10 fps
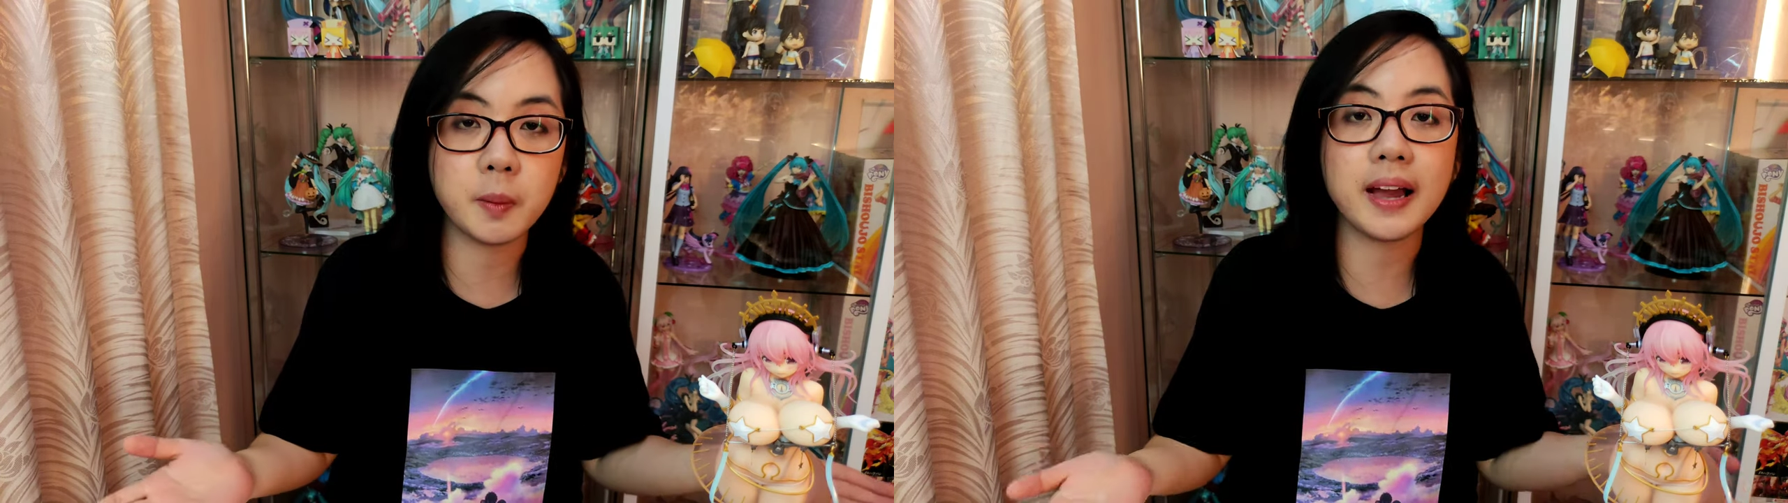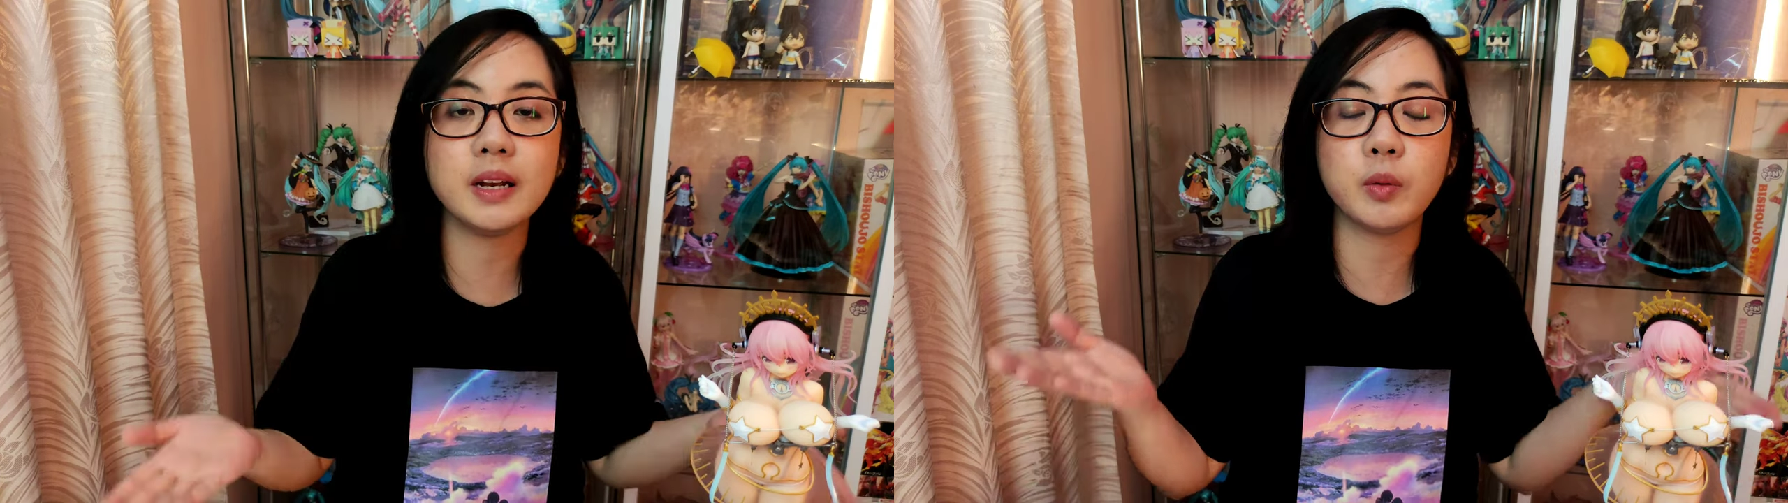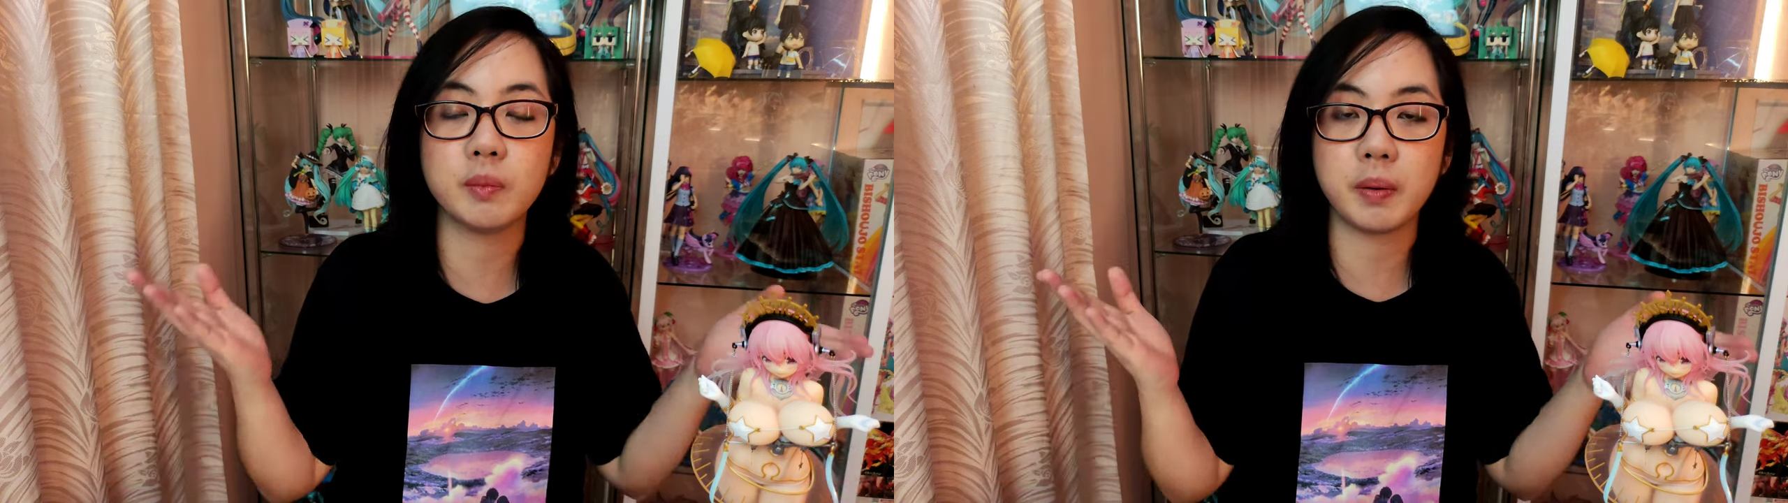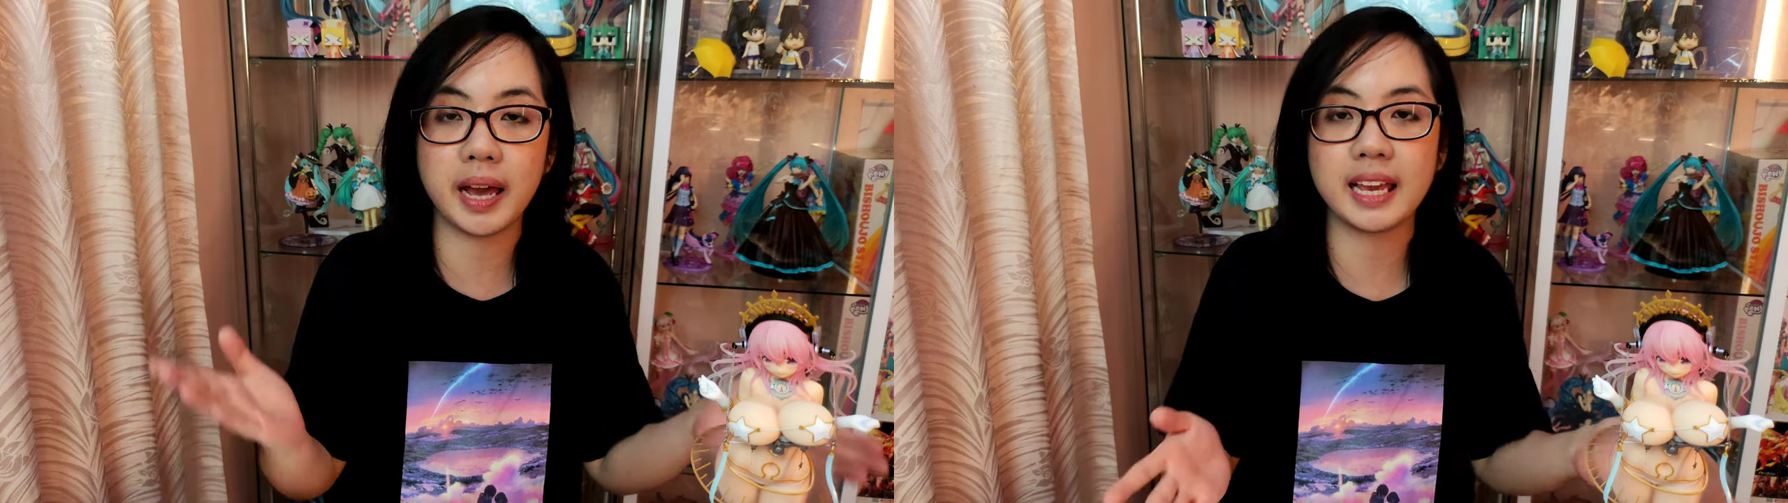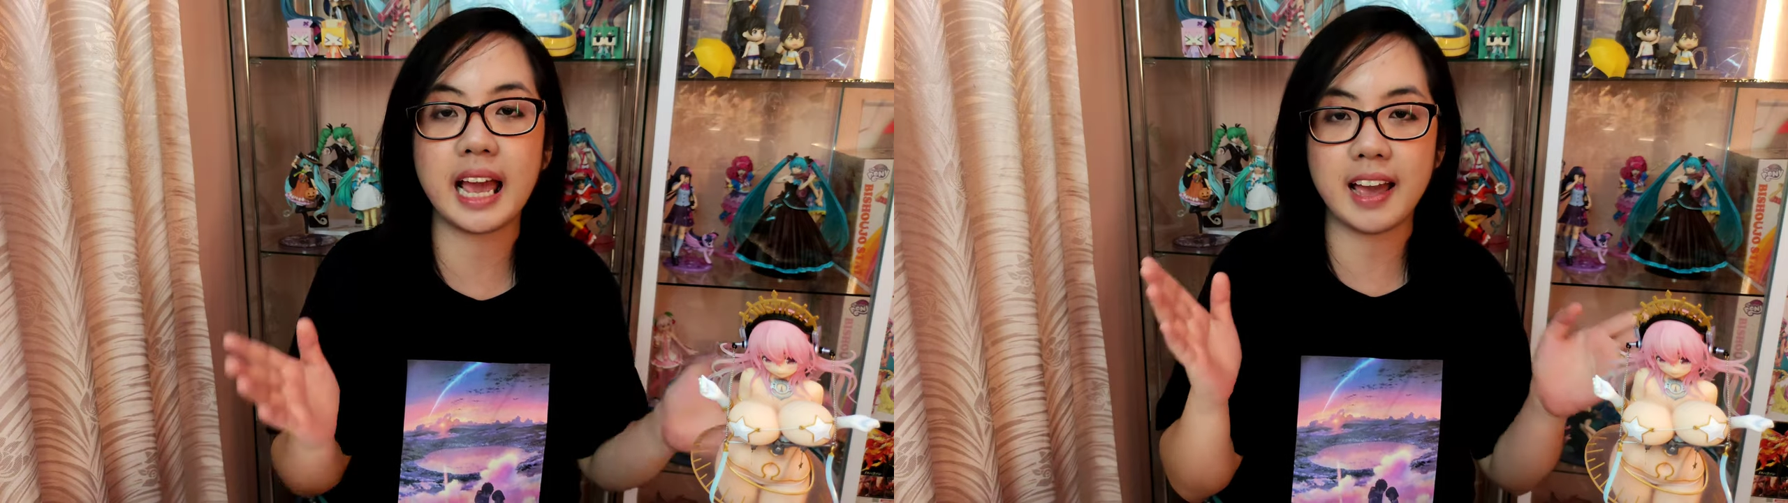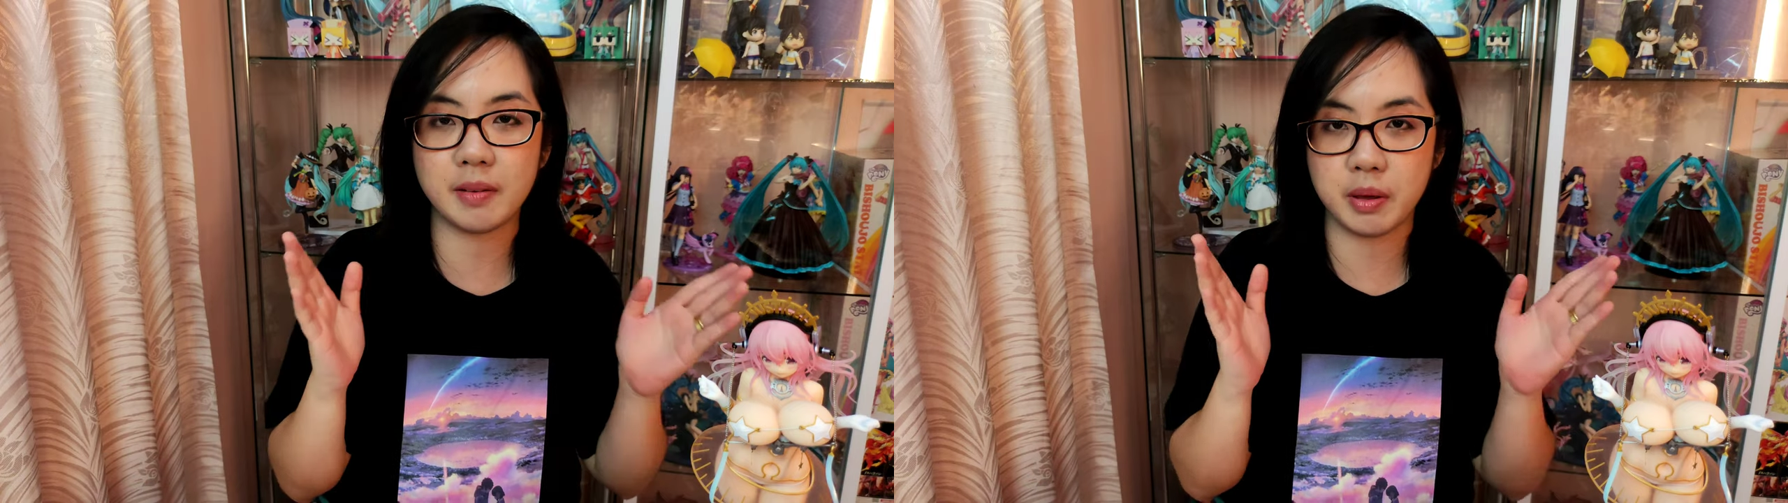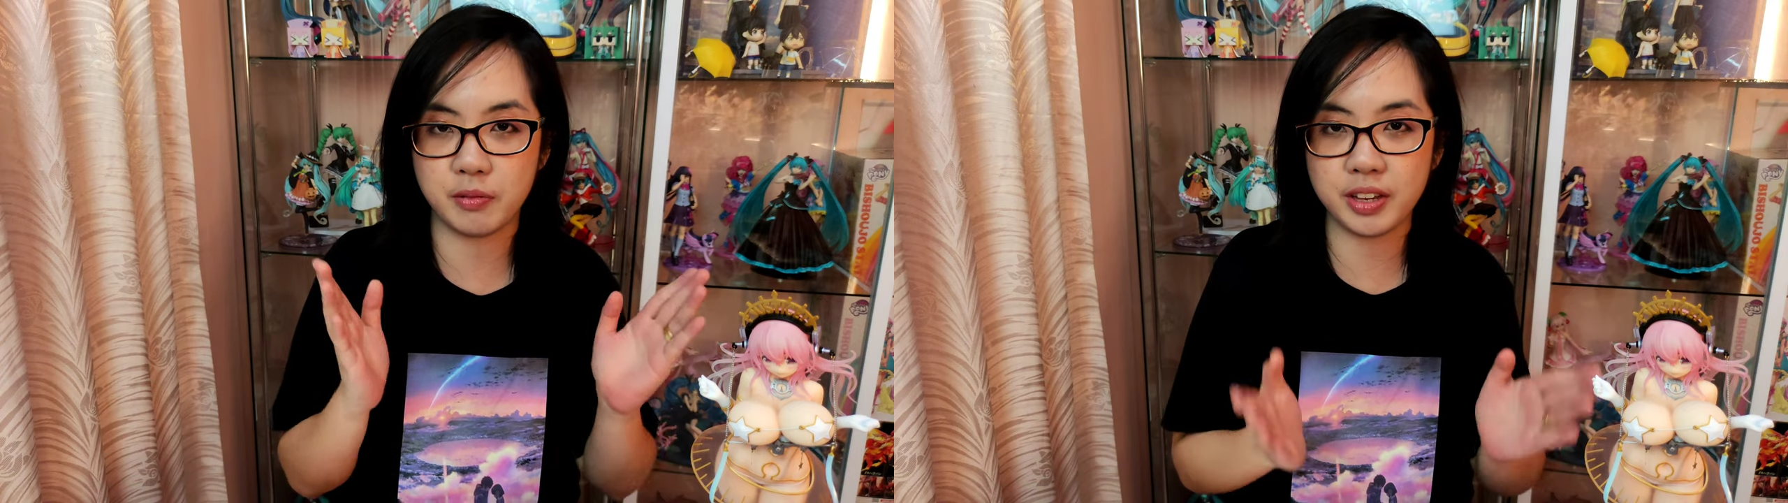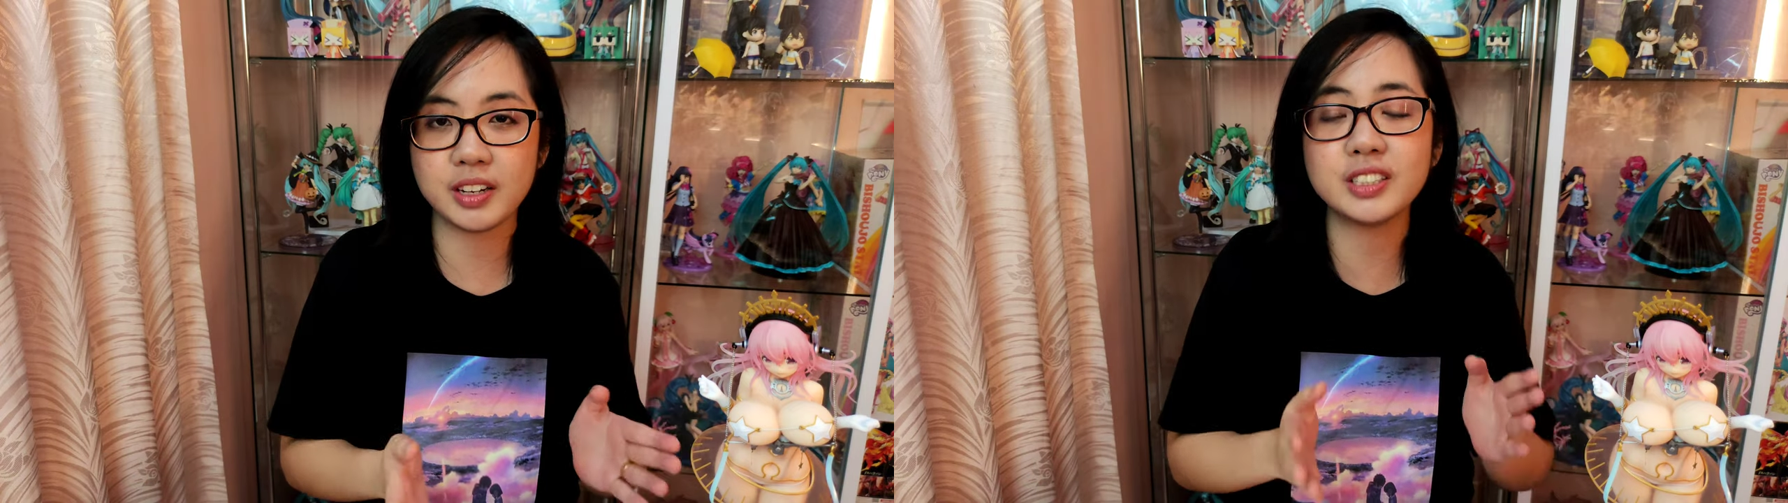mind when buying anime
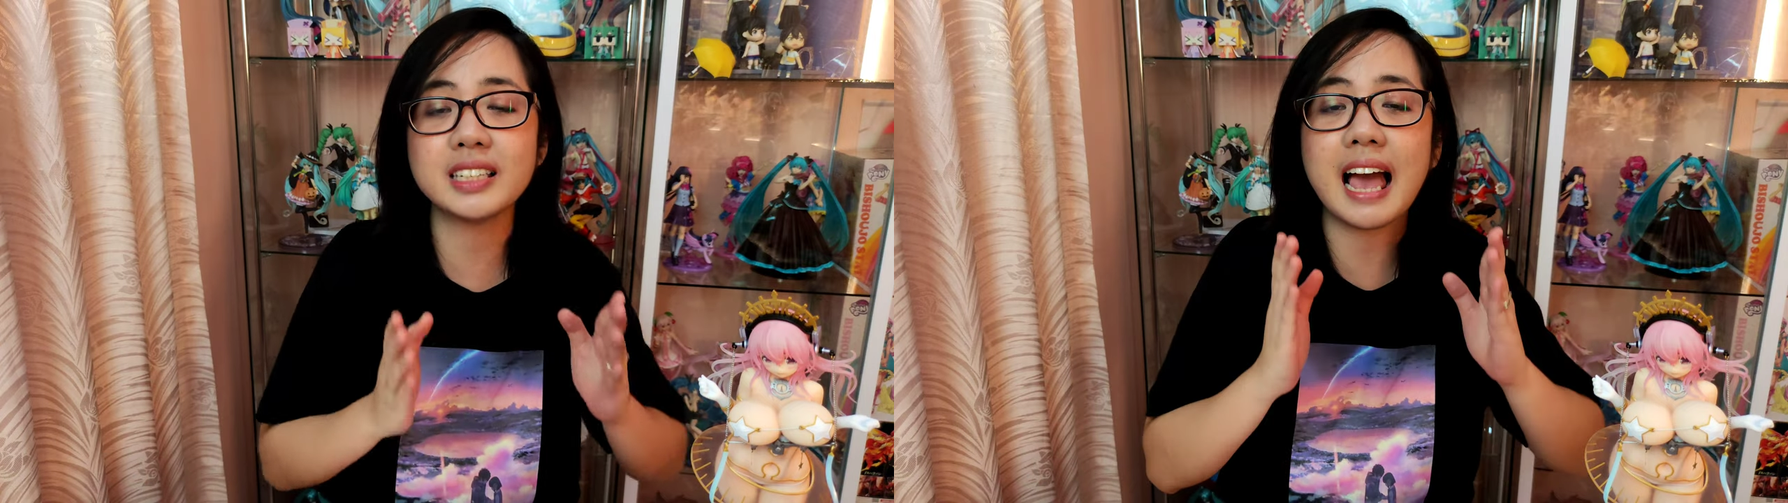figures